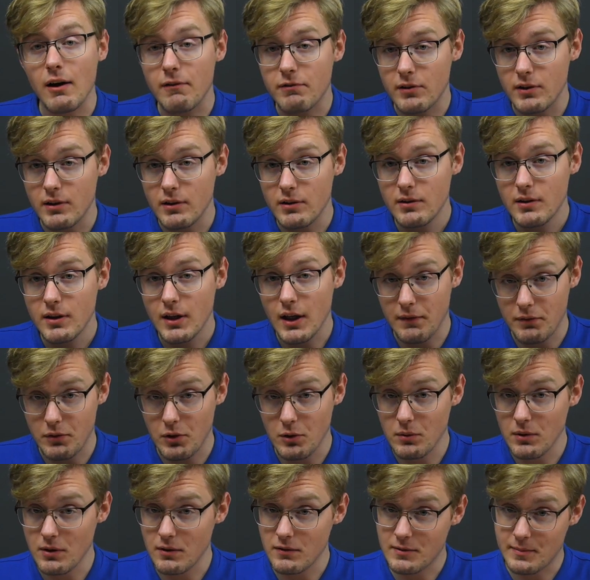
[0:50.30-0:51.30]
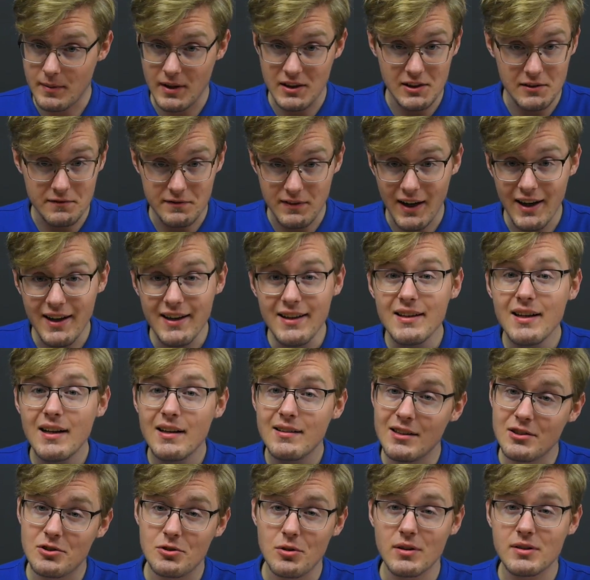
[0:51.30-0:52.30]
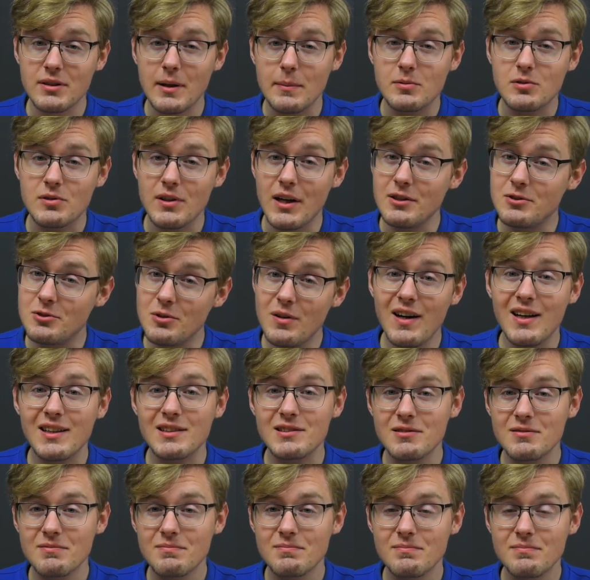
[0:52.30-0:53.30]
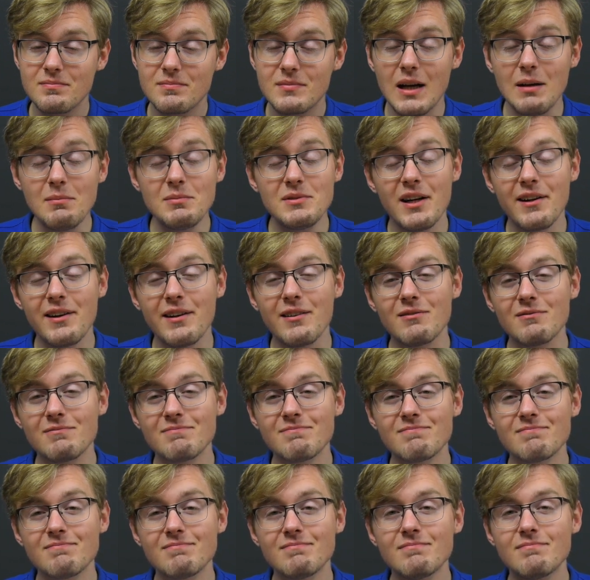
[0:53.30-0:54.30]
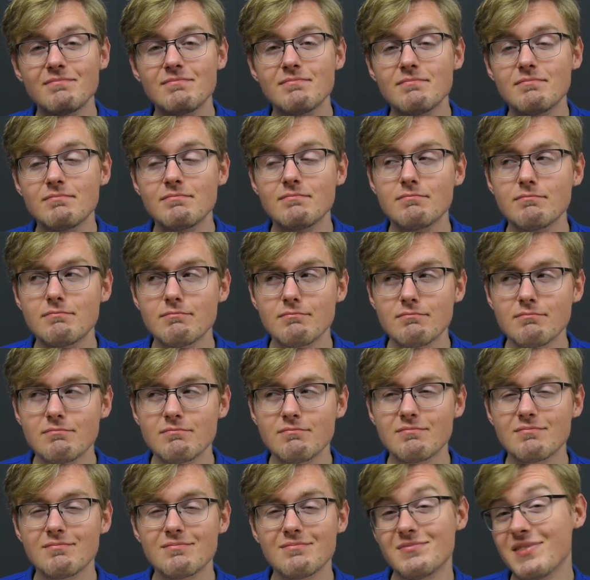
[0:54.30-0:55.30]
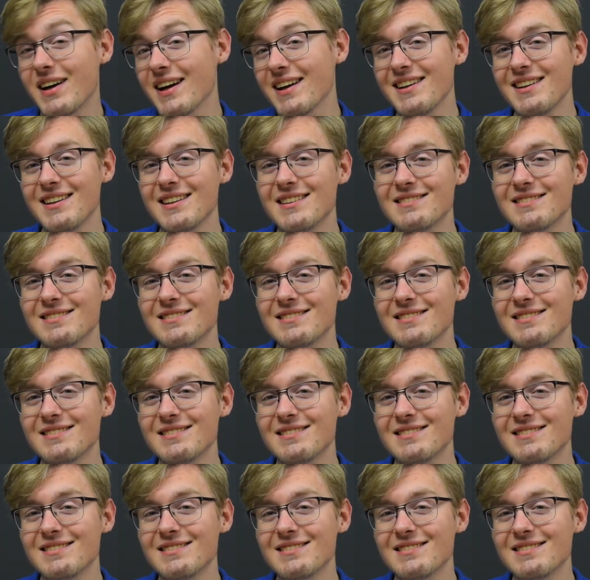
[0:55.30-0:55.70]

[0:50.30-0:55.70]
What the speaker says: offer, if you will specify that you are subscribed to us. I'm Daniel. Breaking